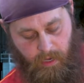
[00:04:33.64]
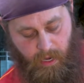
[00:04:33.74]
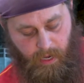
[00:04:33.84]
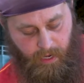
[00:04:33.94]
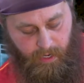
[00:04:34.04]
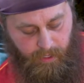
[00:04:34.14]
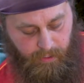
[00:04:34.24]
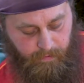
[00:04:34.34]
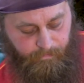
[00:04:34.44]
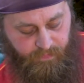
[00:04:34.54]

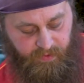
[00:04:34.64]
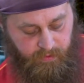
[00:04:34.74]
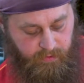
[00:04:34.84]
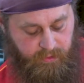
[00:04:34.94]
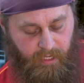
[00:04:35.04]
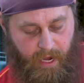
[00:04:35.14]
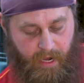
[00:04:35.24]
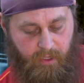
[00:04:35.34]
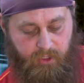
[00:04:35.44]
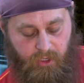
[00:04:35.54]

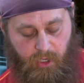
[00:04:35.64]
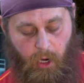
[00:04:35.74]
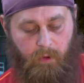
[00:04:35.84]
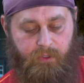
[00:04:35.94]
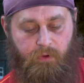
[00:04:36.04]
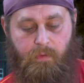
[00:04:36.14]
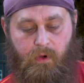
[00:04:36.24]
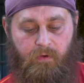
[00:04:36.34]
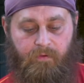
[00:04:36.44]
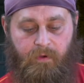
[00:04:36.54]
style, so you can always
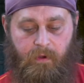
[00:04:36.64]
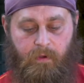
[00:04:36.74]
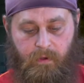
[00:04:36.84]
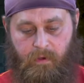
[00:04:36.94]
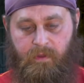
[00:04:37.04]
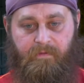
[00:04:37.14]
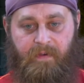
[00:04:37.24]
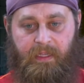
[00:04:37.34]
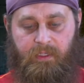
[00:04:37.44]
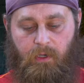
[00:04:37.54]
remove the
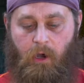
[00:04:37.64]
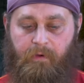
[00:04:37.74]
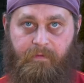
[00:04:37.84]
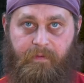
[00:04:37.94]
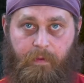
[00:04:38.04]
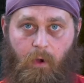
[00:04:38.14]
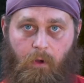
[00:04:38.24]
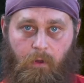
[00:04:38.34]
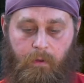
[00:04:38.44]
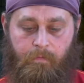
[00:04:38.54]
fence off of the
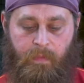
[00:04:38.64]
pole.